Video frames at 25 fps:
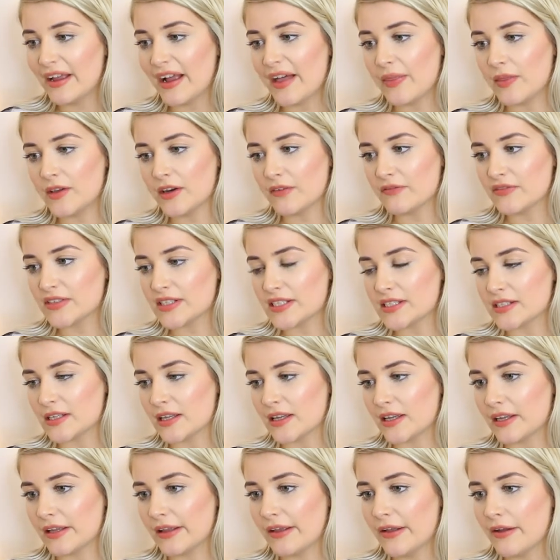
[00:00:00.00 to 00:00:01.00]
and then
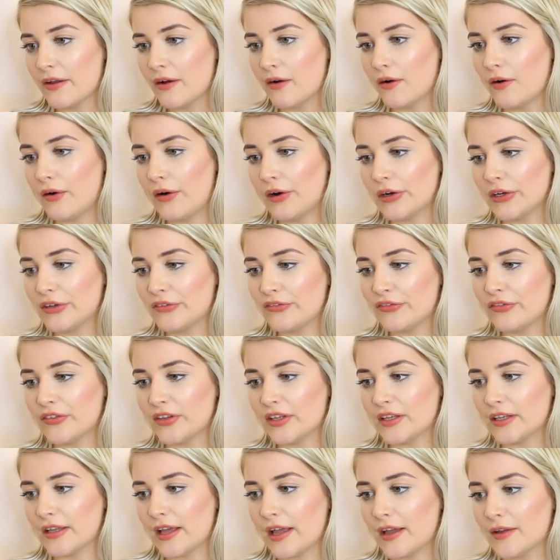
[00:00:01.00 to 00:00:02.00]
obviously all of
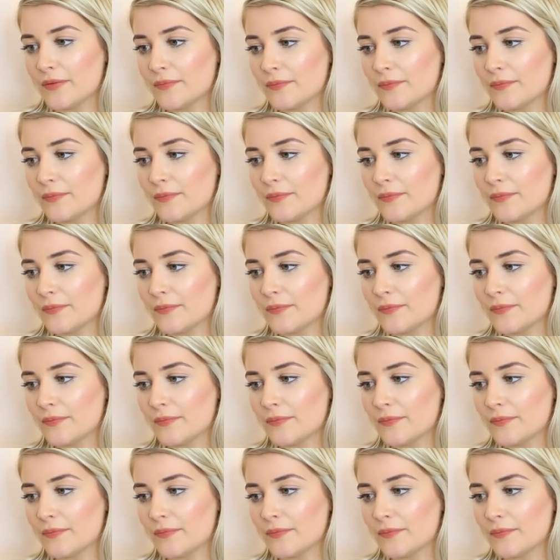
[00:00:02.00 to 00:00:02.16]
the